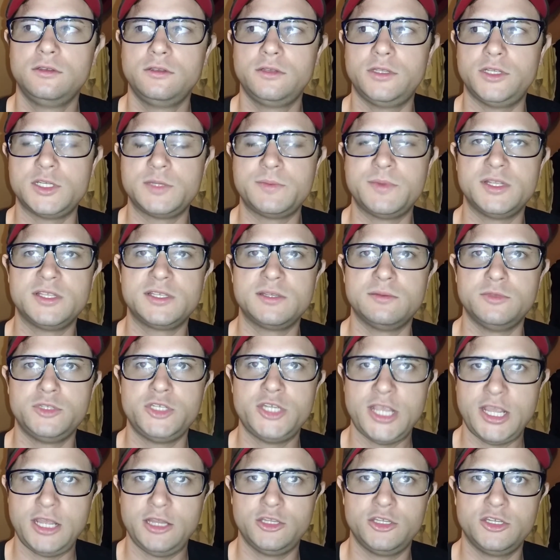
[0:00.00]
There's been some
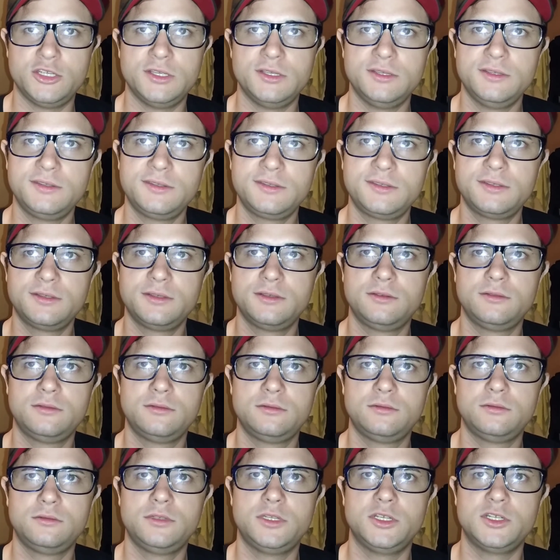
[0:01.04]
changes.
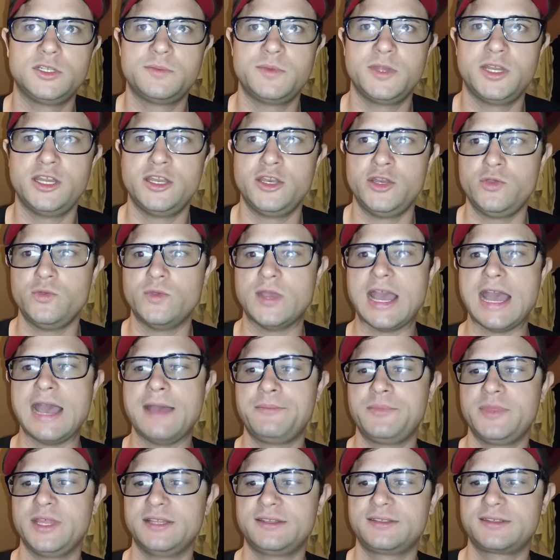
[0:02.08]
There's been a new
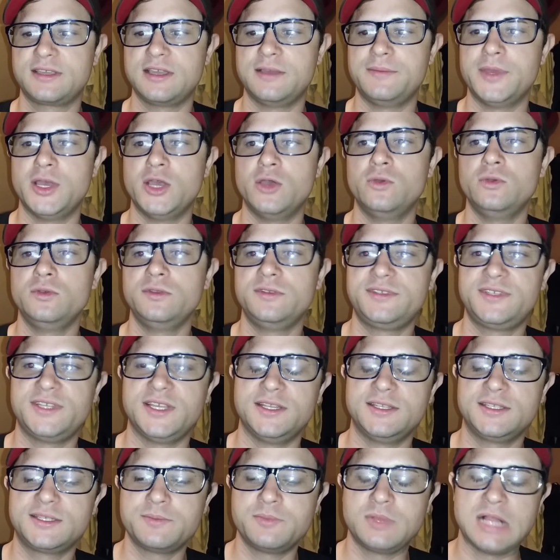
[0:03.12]
app that's come out
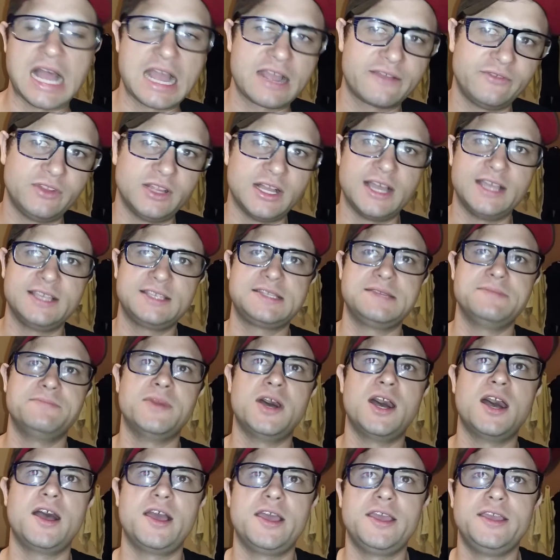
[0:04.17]
since Blackfly's
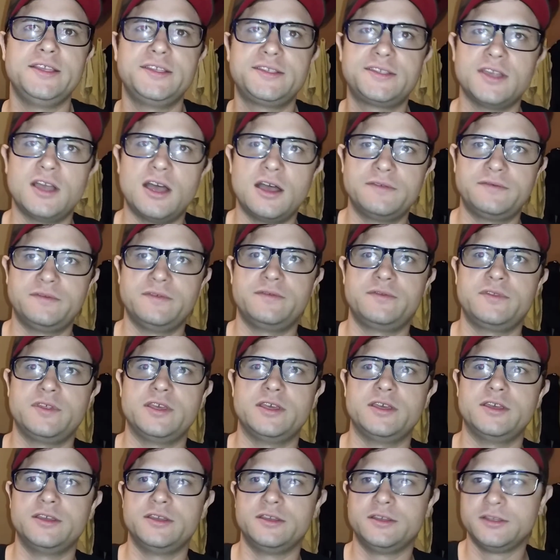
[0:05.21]
demise off of
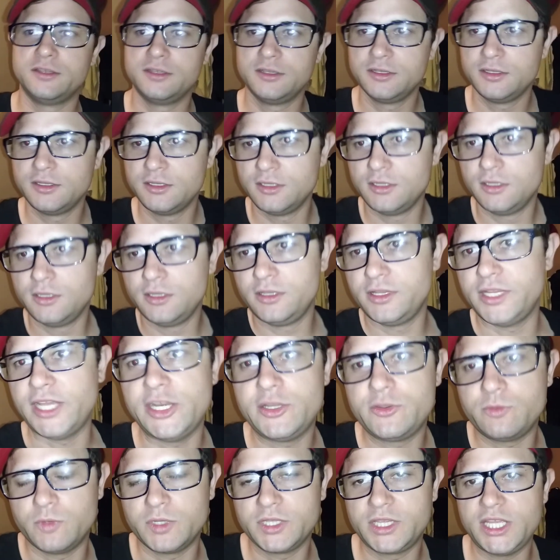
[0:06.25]
the...
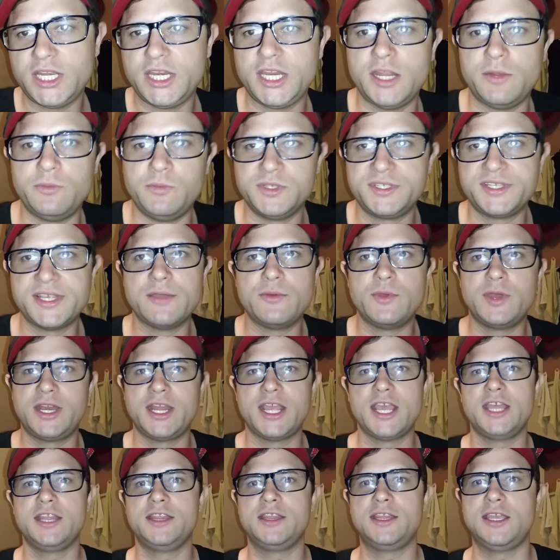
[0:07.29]
It, what they did was they went
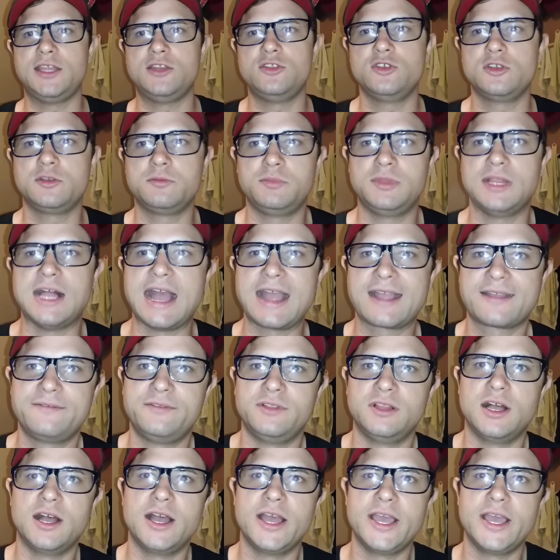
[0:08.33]
ahead and they took Blackfly.